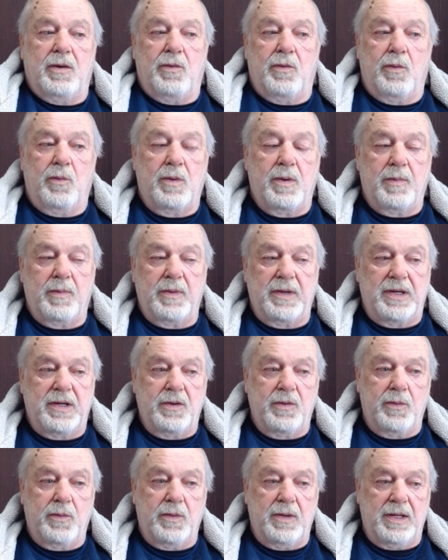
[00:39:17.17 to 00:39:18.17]
what we
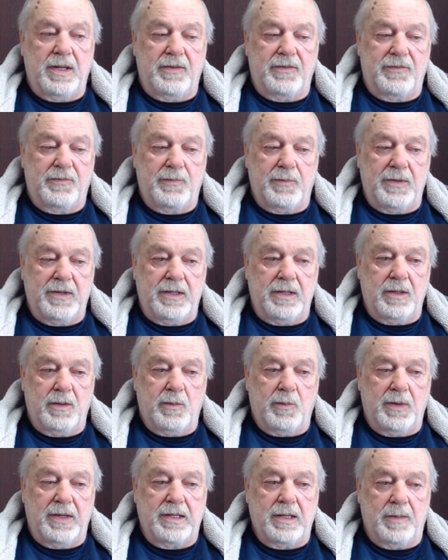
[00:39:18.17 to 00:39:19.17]
do is we
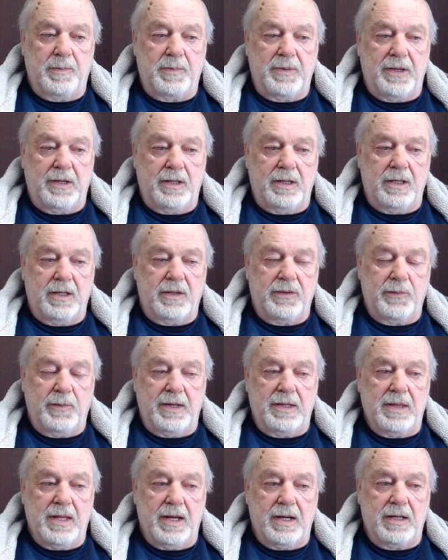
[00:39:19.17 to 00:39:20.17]
wake up at 3
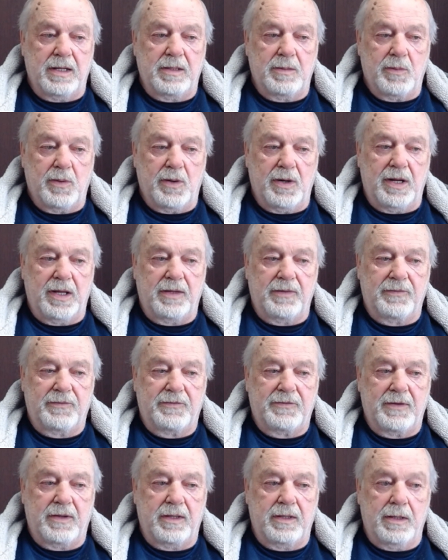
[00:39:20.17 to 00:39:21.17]
o'clock in the morning and
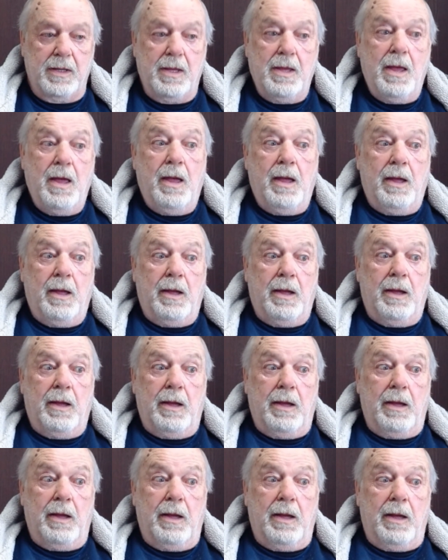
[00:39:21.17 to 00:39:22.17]
say,
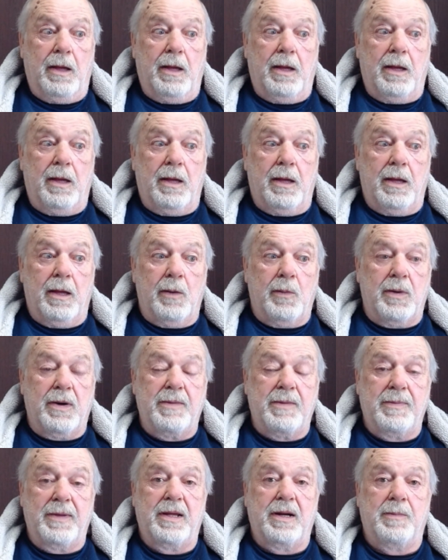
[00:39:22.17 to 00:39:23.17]
what am
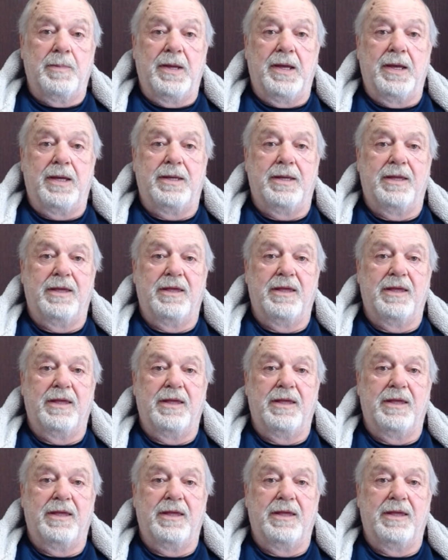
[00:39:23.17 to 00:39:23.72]
I going to make?